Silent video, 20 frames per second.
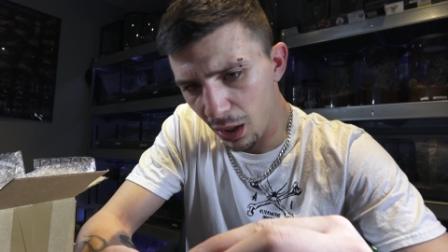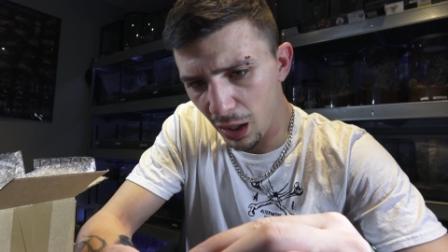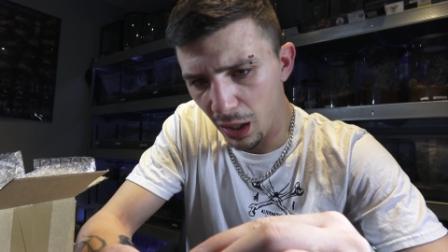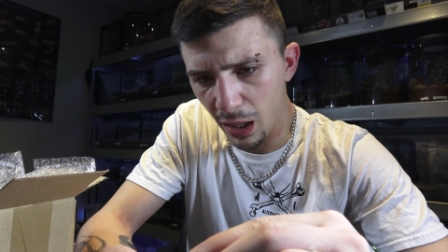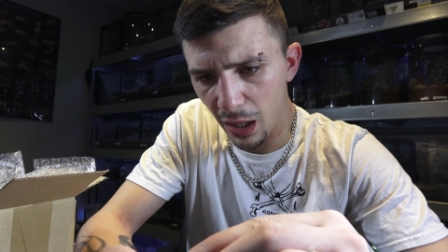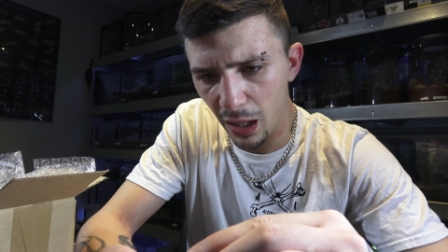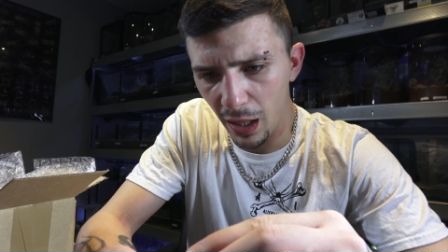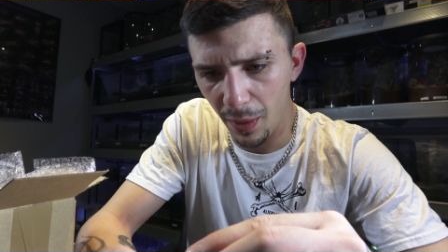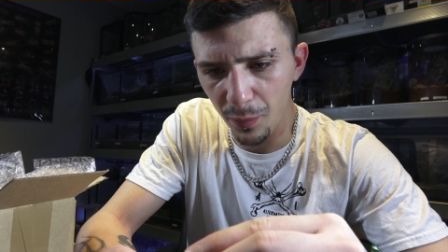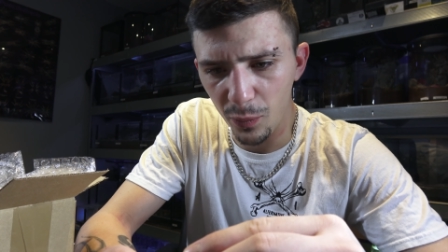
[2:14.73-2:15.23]

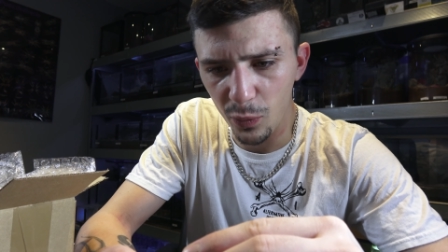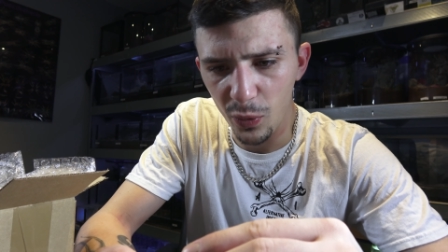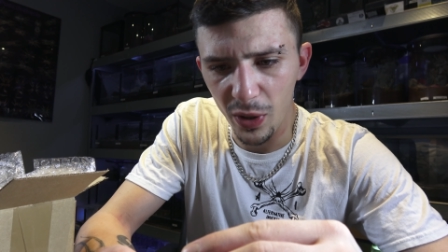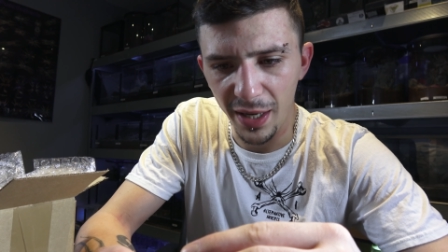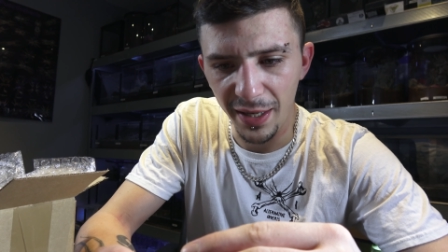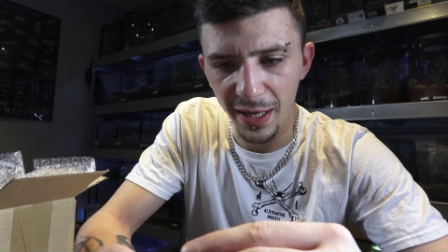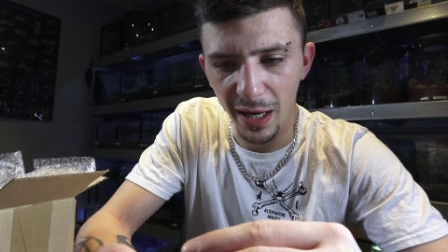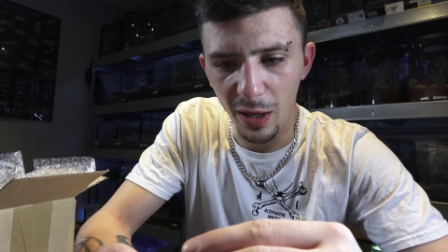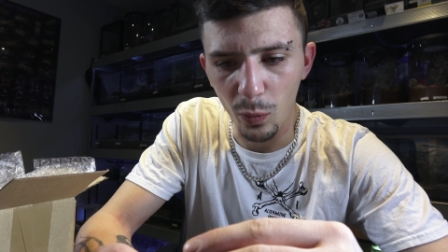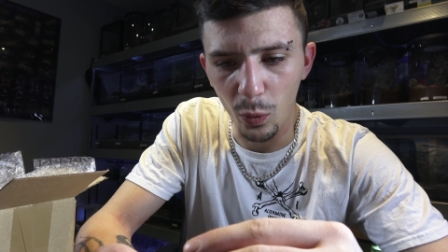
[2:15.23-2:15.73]
Um, we
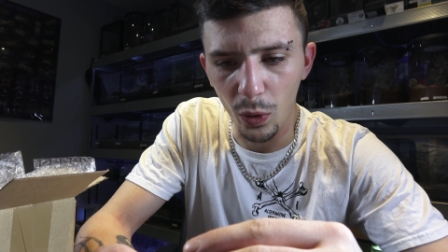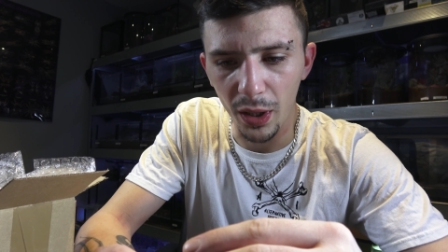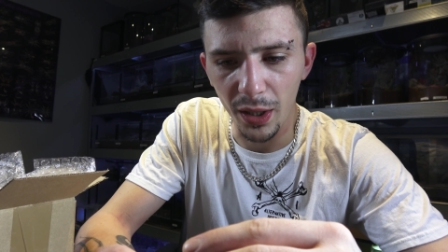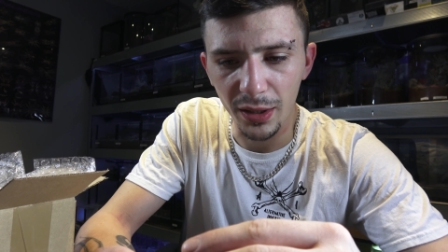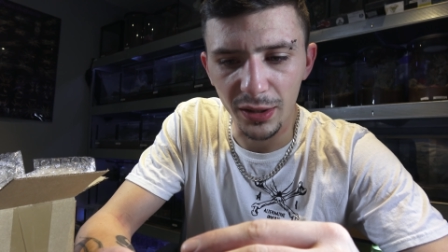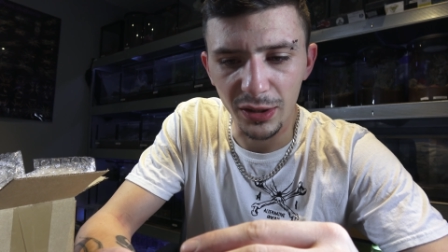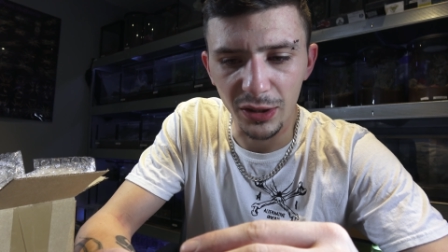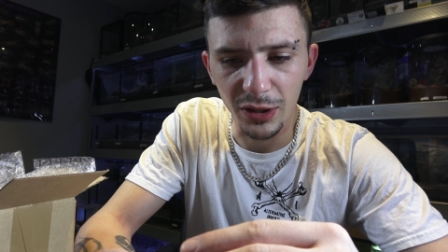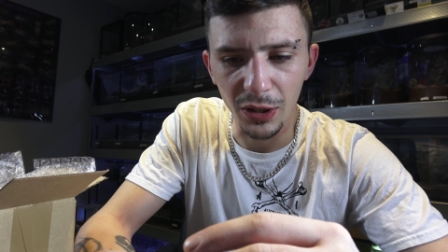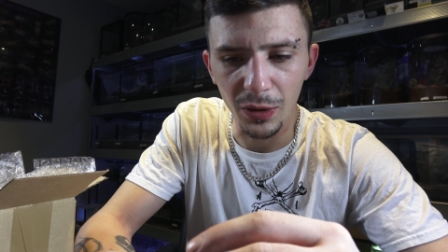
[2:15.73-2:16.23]
had our
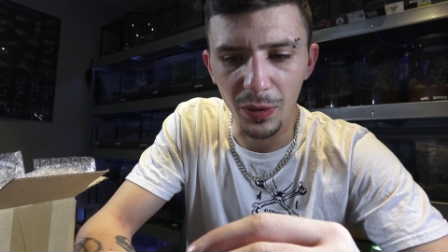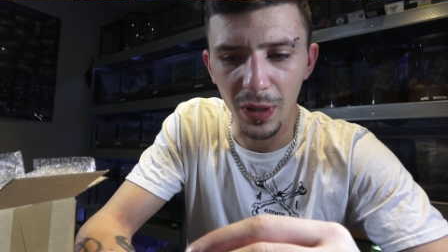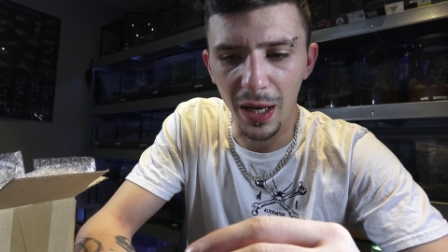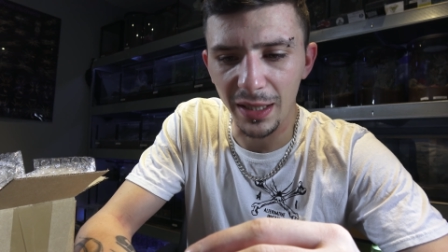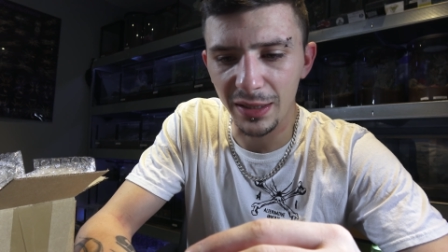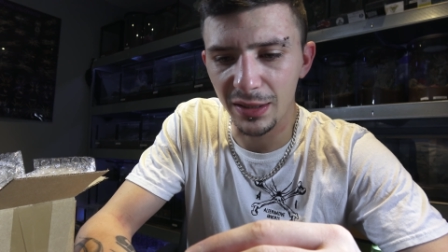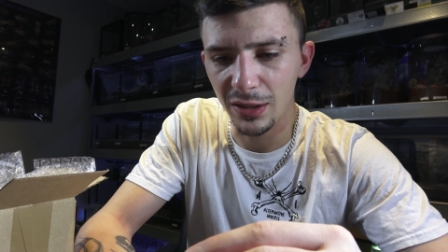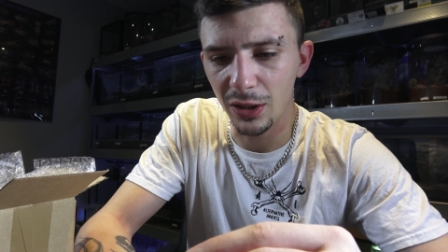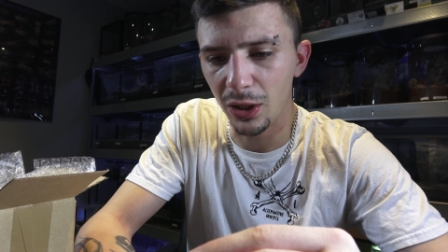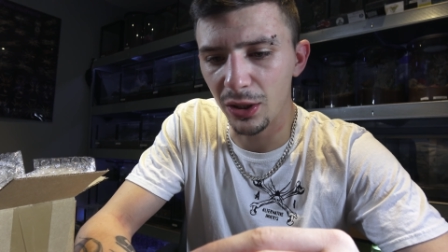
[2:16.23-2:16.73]
work due
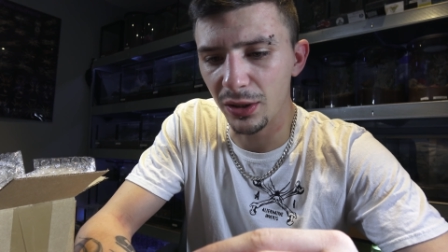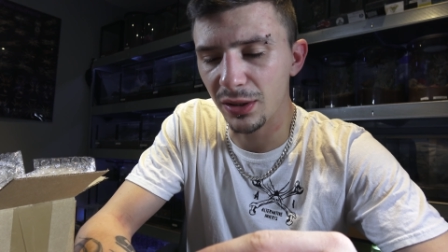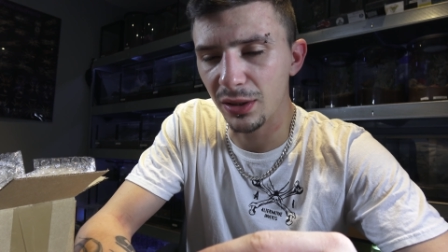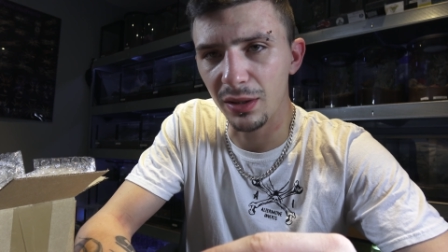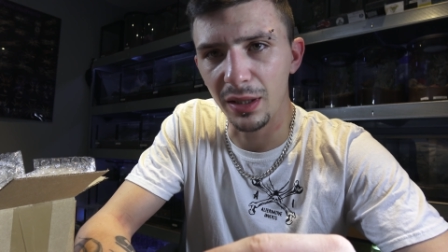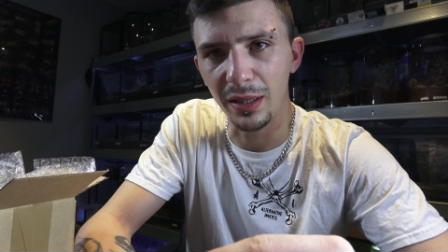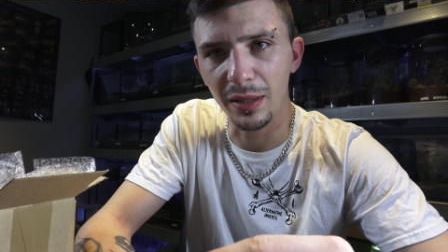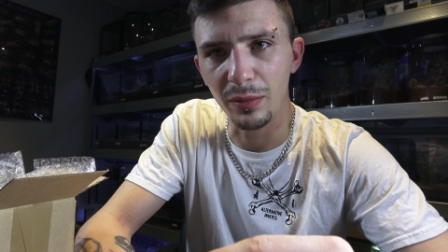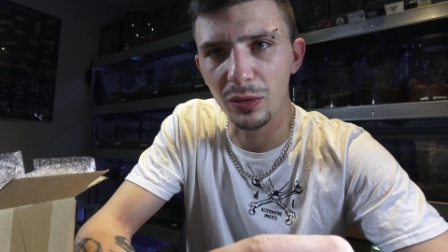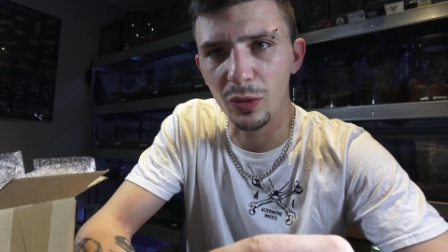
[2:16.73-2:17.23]
last night
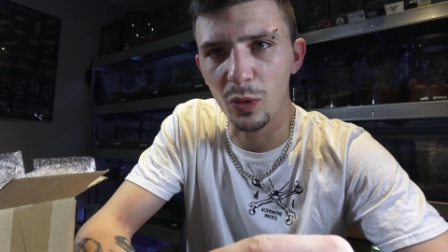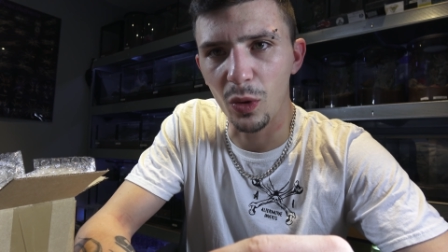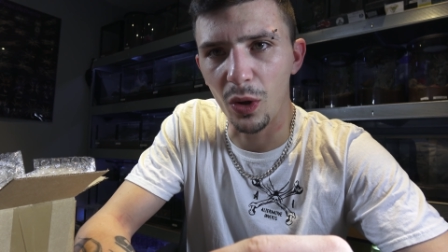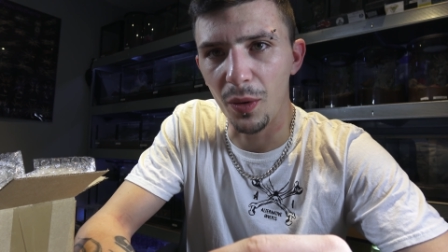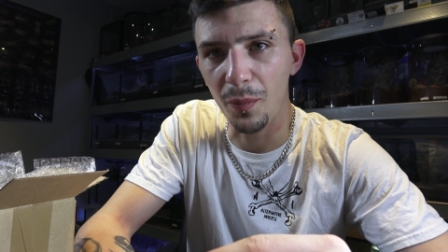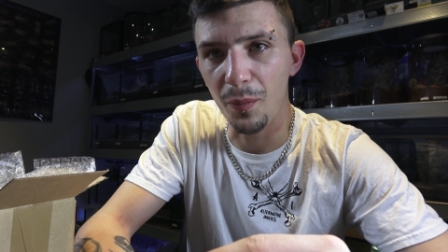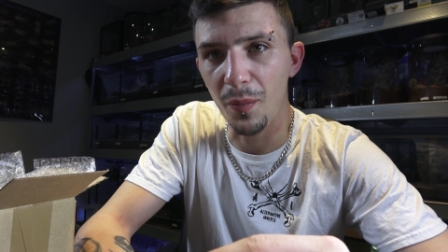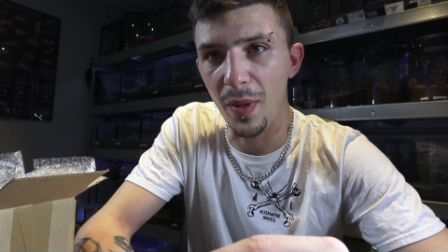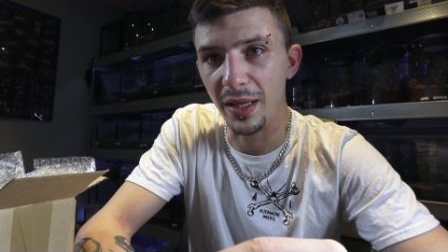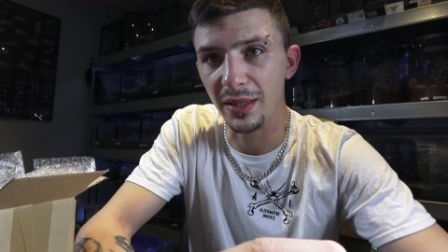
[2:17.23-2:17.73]
and it was
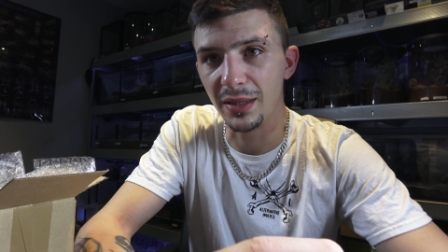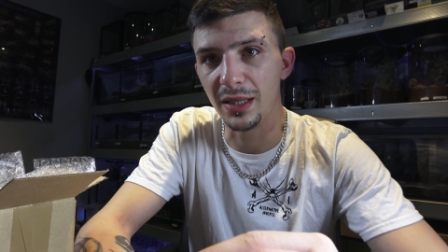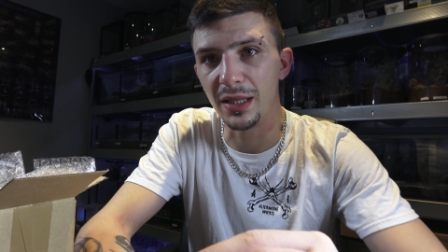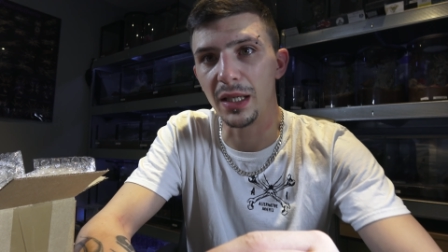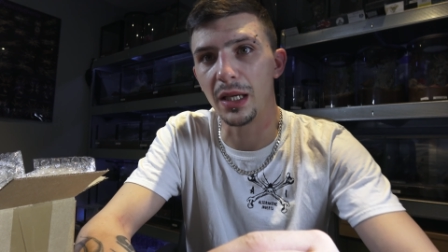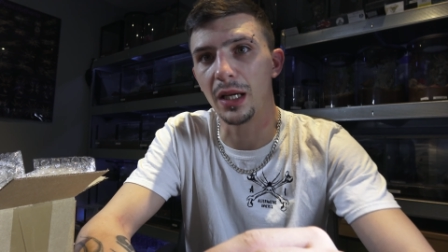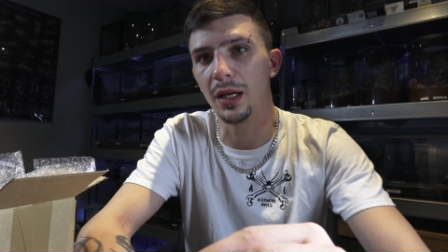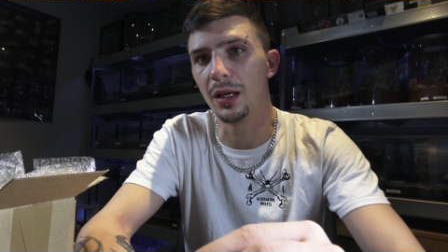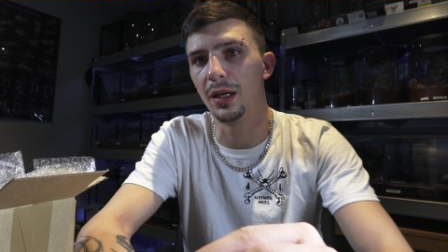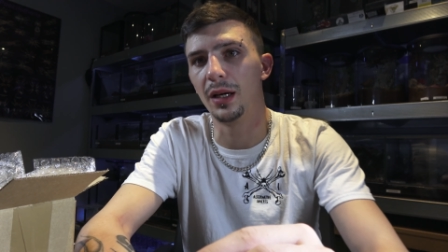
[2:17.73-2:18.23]
quite
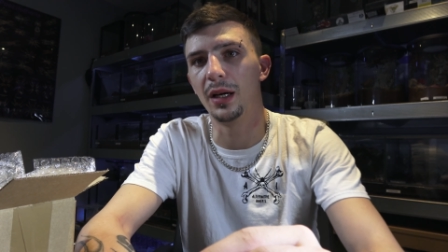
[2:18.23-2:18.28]
messy,